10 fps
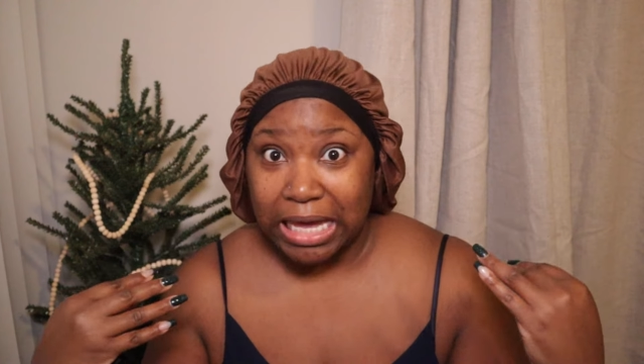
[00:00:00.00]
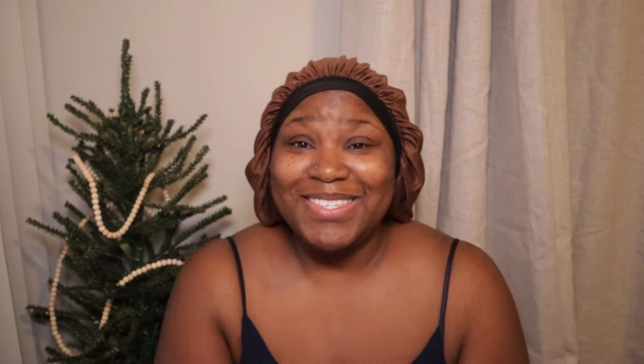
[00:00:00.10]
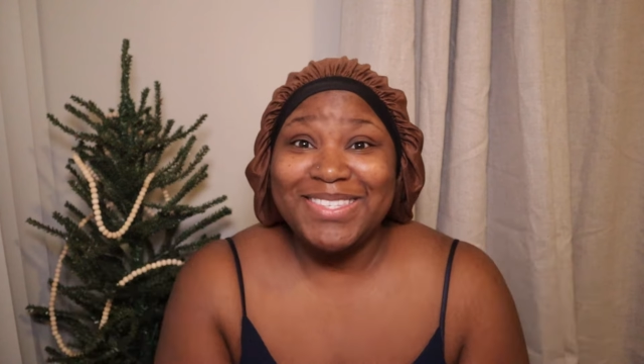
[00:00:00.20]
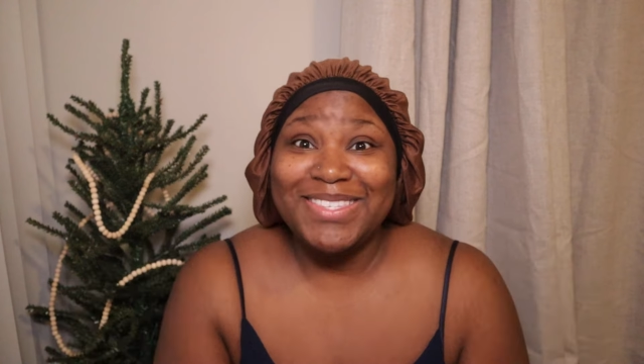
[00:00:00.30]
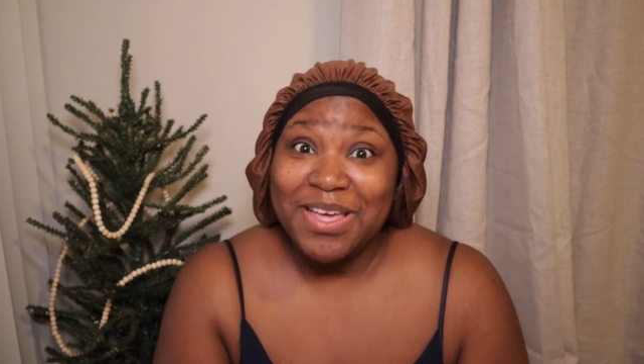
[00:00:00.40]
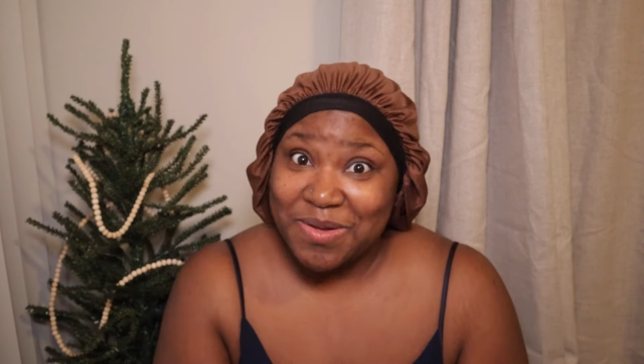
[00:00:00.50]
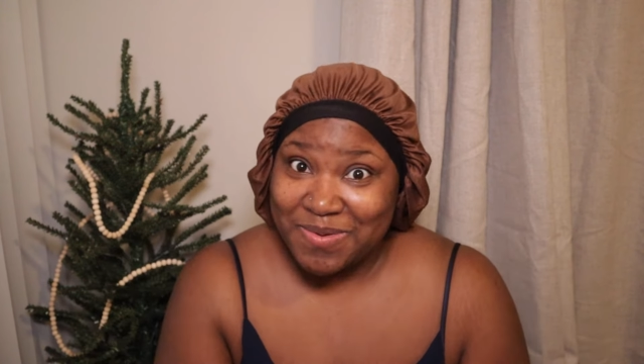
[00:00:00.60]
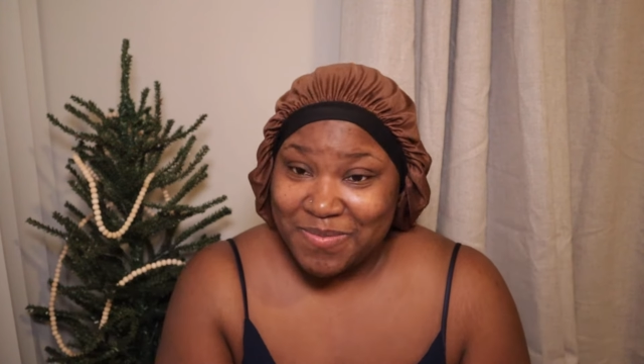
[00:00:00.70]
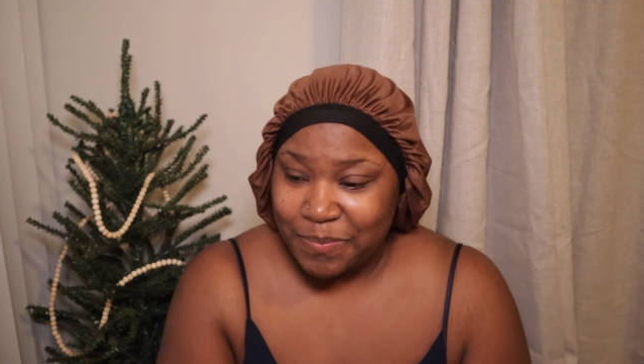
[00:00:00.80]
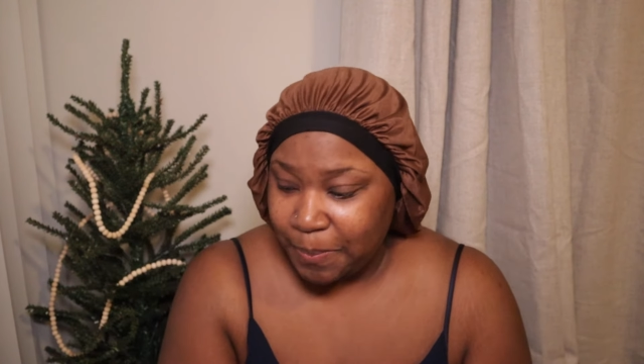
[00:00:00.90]
So
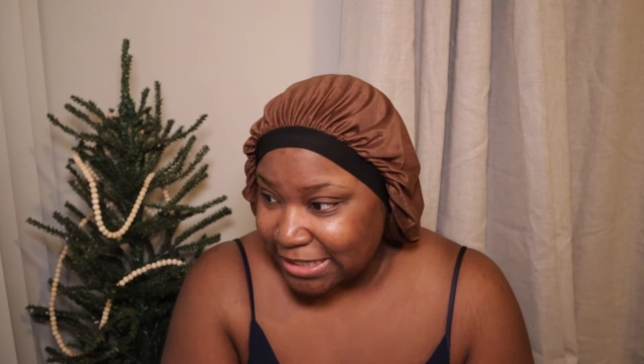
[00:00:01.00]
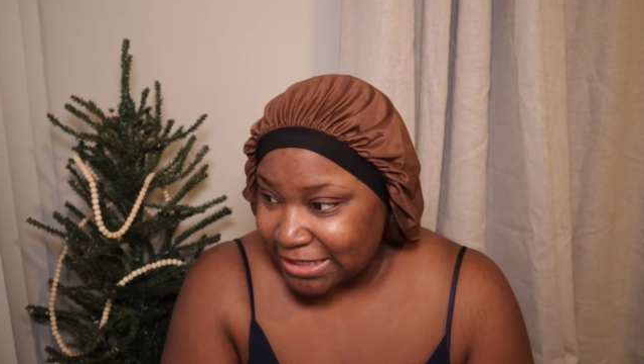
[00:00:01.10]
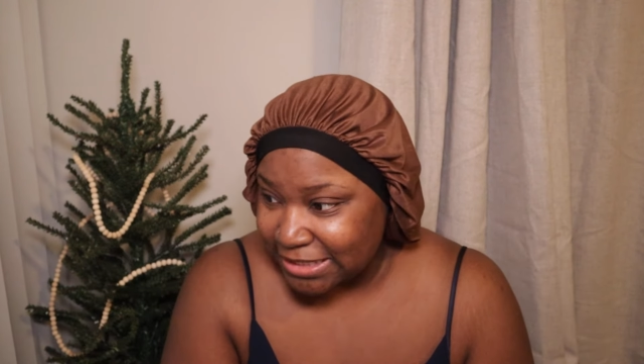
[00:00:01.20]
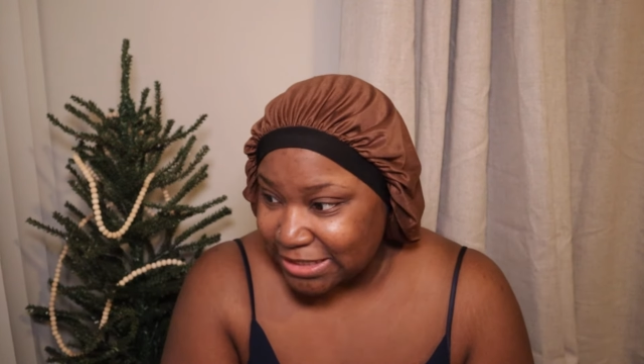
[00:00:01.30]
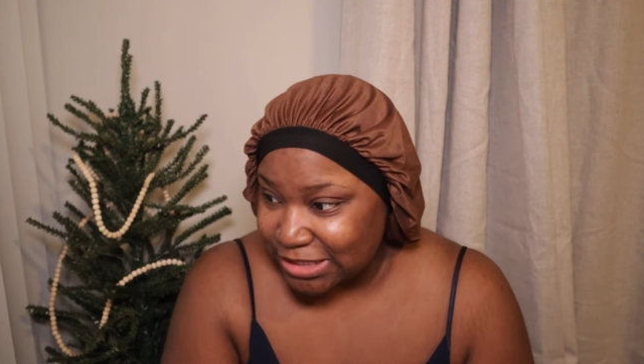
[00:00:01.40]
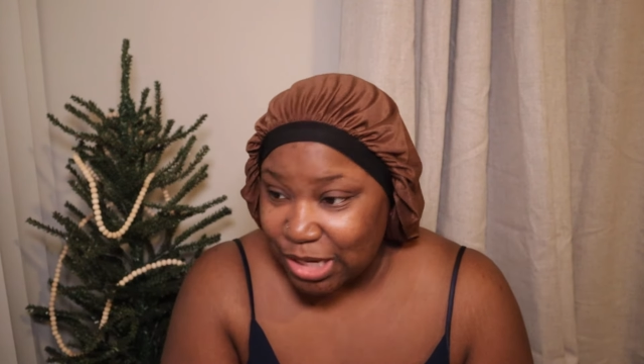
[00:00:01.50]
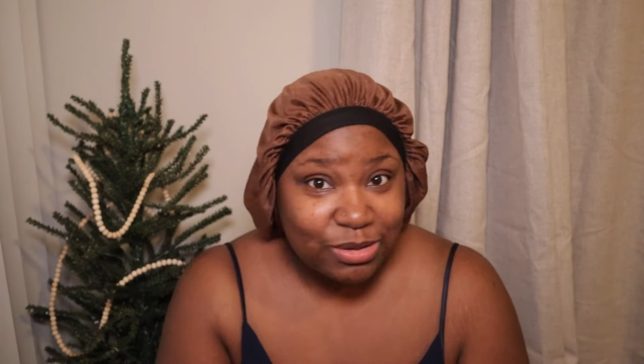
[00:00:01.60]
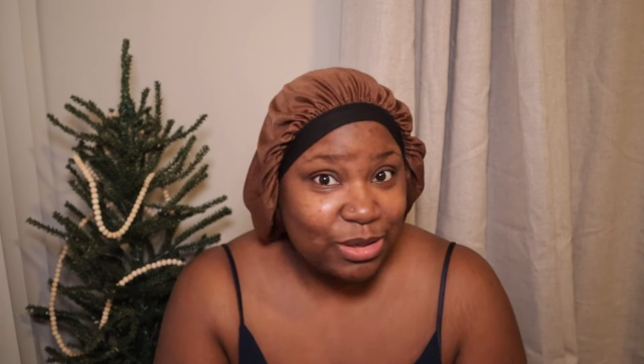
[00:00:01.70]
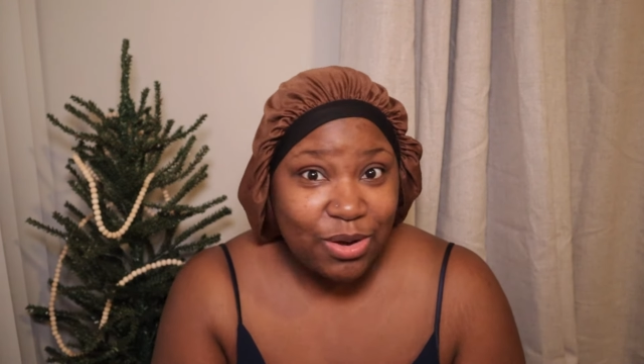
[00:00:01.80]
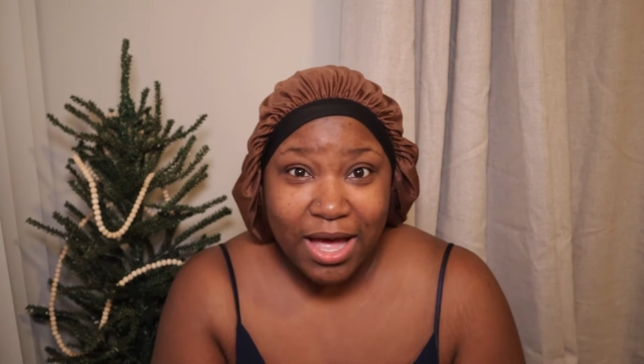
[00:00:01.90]
I
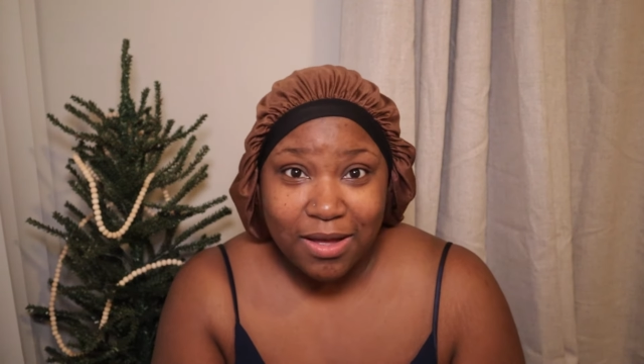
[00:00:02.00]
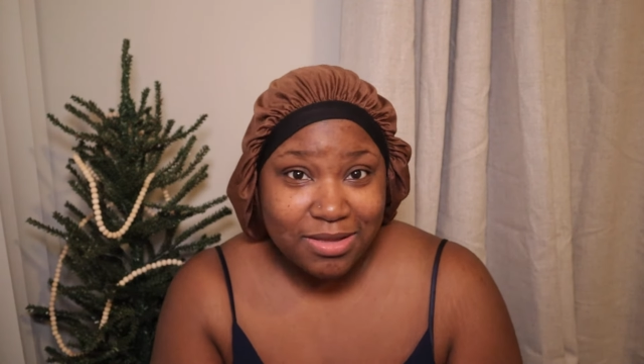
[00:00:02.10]
don't know how